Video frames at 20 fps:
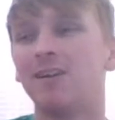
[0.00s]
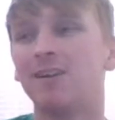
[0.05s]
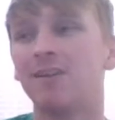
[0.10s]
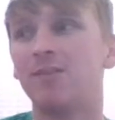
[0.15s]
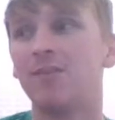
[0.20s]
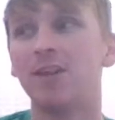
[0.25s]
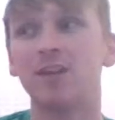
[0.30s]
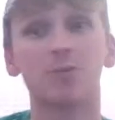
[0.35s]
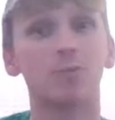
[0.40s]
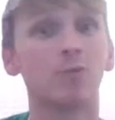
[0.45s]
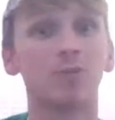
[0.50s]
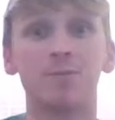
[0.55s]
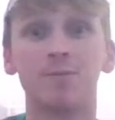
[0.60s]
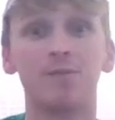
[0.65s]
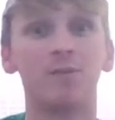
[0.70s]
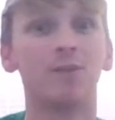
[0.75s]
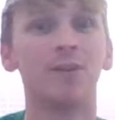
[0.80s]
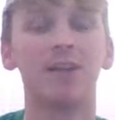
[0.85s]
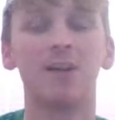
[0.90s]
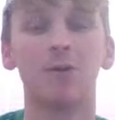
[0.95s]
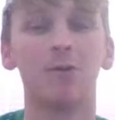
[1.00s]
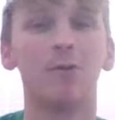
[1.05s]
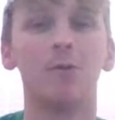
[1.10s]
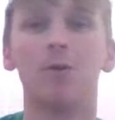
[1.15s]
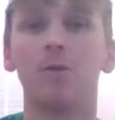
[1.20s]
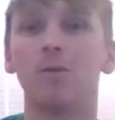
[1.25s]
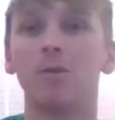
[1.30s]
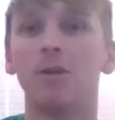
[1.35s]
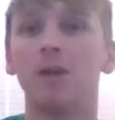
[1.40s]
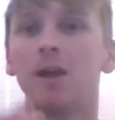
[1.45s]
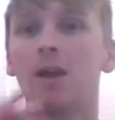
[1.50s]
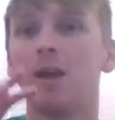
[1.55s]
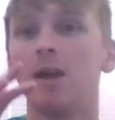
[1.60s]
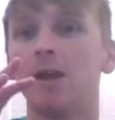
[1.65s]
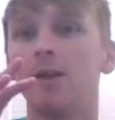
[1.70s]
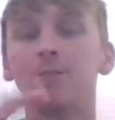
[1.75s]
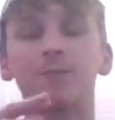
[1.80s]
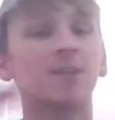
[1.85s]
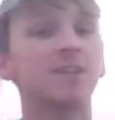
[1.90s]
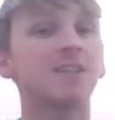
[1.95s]
This wasn't funny at all.
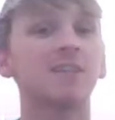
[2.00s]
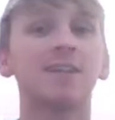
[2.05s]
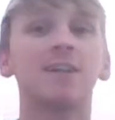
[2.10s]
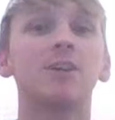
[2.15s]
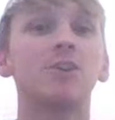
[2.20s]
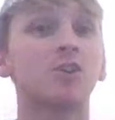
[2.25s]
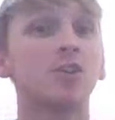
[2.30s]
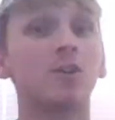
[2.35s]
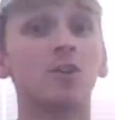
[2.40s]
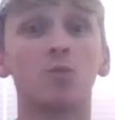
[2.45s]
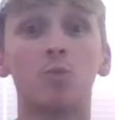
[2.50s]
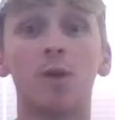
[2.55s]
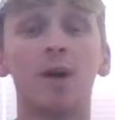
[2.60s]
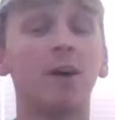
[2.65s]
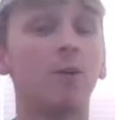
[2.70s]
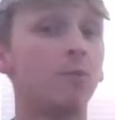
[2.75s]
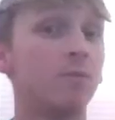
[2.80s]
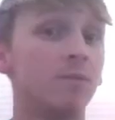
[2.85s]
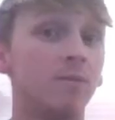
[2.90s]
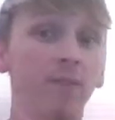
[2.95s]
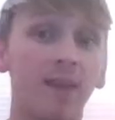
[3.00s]
The presentation as well,